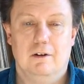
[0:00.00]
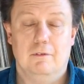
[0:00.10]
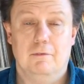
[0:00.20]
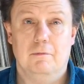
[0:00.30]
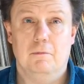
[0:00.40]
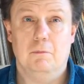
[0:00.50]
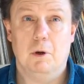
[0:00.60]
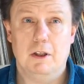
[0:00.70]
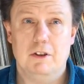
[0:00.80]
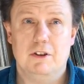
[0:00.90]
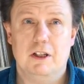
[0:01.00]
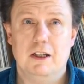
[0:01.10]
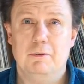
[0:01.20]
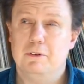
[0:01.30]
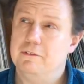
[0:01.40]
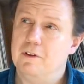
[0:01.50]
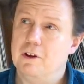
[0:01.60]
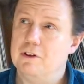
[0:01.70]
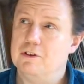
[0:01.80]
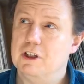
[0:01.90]
On Wednesday, was it
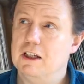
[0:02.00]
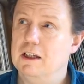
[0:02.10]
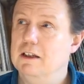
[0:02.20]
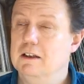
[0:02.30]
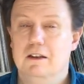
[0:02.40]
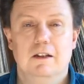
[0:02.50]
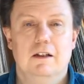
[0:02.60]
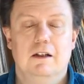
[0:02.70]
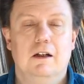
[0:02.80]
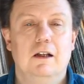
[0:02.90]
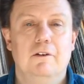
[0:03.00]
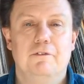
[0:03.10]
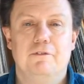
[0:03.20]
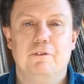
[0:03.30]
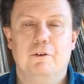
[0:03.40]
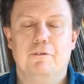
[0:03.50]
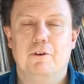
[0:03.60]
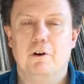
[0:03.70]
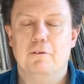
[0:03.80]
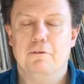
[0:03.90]
Thursday? I live not
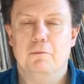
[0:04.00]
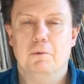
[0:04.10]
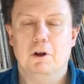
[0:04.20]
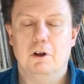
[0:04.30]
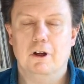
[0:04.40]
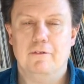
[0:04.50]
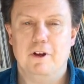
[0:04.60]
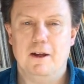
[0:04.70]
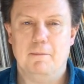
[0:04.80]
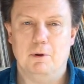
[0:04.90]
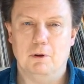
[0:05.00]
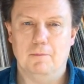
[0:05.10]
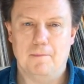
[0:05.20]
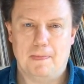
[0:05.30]
far from Cardiff Airport.